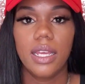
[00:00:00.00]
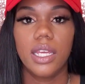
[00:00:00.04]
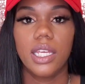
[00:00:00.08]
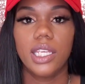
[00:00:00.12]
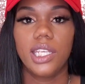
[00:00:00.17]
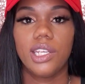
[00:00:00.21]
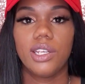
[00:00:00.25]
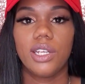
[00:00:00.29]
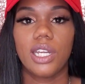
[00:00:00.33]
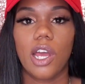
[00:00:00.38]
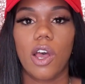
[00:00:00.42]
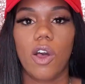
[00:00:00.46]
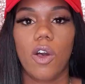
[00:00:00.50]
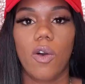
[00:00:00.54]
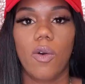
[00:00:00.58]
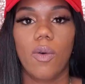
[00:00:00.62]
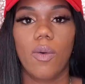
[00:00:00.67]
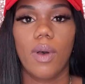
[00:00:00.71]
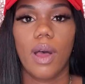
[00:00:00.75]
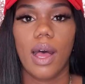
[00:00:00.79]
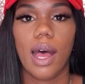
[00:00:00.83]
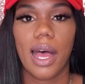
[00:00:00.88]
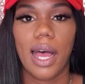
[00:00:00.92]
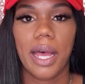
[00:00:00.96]
you
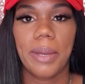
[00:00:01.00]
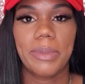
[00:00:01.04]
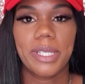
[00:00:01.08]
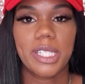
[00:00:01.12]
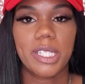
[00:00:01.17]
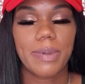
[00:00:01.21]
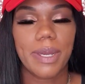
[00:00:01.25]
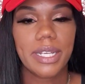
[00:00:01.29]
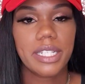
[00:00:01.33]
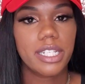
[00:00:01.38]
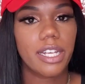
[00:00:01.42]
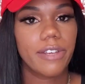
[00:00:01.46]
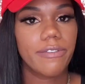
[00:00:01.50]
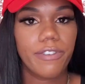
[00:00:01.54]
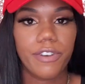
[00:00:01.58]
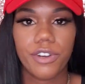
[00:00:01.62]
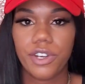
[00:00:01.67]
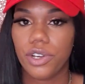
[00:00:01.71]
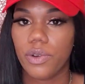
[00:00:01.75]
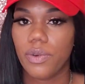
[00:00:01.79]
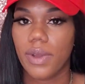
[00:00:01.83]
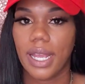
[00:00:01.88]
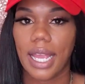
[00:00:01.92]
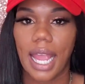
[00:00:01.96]
know, especially if you're
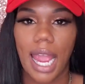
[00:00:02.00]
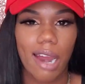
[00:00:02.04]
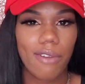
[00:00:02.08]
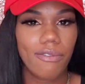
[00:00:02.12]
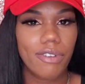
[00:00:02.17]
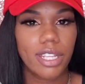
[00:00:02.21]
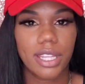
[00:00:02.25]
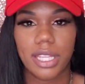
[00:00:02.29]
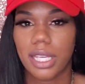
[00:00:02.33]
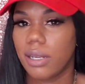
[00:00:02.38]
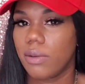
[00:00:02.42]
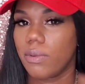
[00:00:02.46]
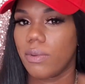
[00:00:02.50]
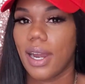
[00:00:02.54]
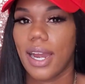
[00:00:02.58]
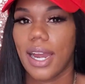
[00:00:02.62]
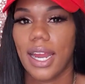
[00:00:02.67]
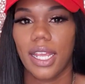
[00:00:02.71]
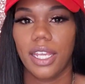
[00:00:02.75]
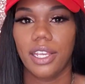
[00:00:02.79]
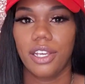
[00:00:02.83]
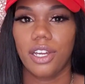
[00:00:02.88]
doing everything right.